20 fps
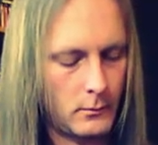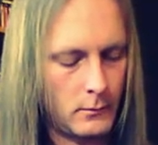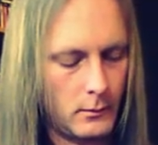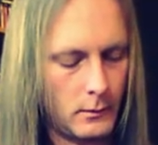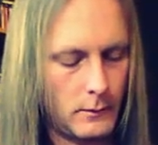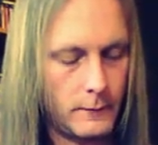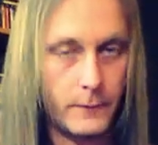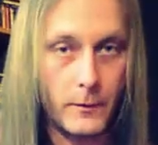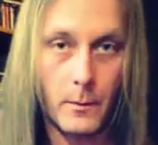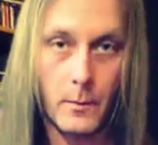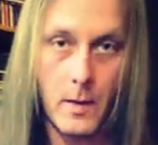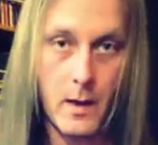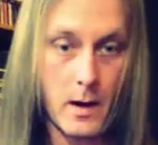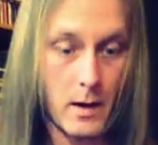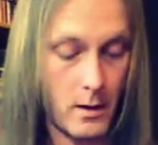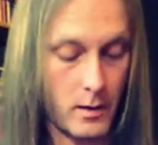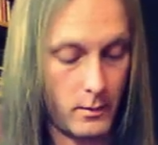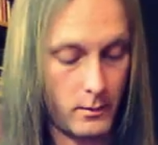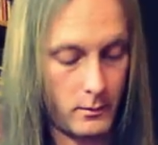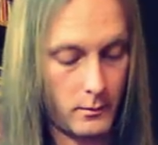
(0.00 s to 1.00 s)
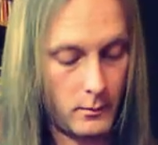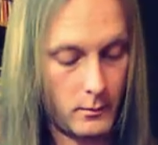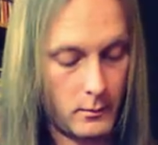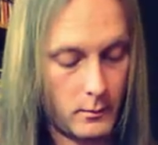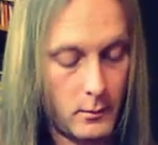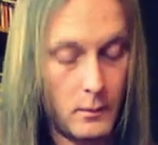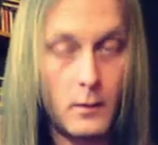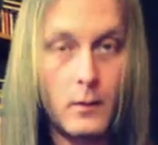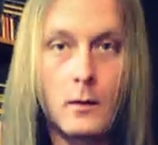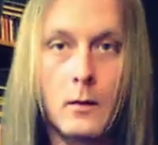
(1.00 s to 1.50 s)
and from there
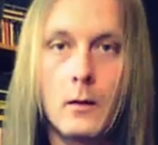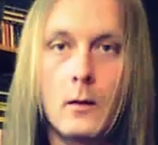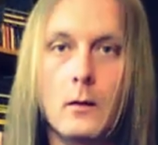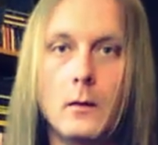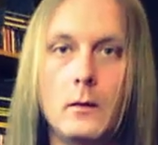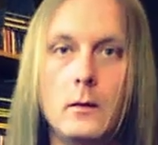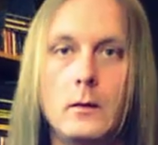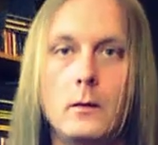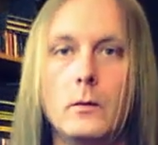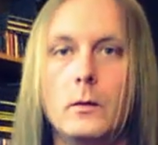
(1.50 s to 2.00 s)
you